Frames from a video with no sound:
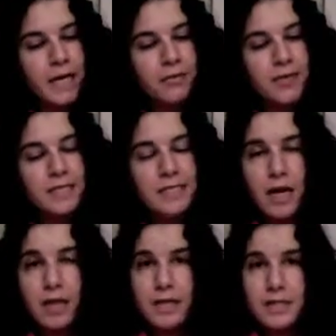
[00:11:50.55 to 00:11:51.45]
This
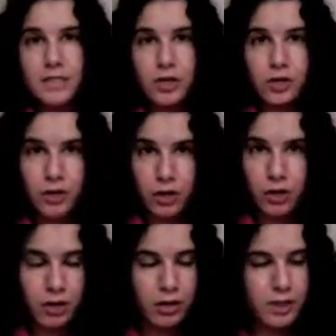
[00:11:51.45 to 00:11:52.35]
tiny
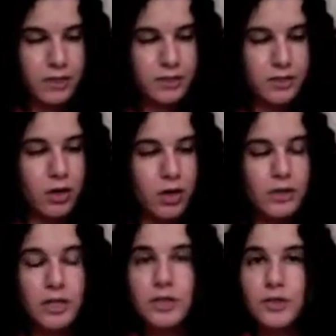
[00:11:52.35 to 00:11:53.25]
circle is
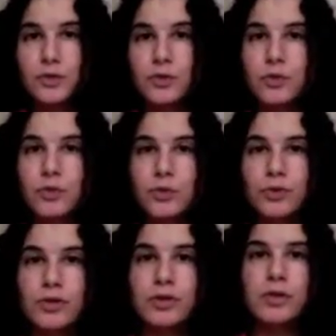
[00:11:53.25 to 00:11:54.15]
called a
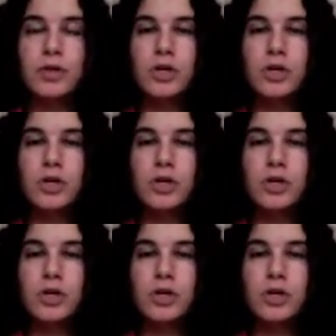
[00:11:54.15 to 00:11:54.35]
sukun.